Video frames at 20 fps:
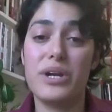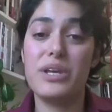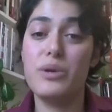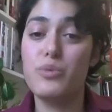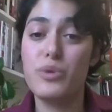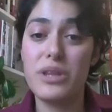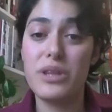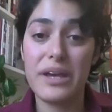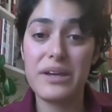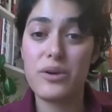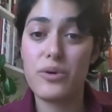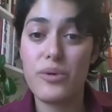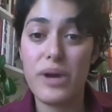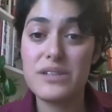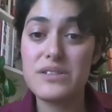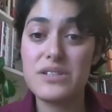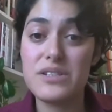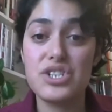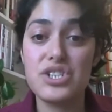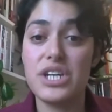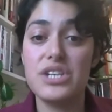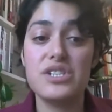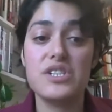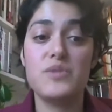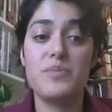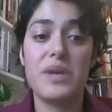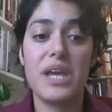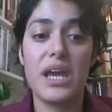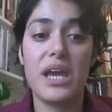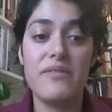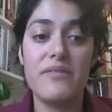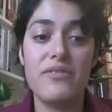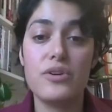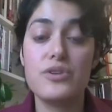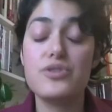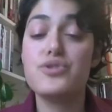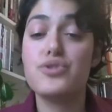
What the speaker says: he would like Iran to change its behavior,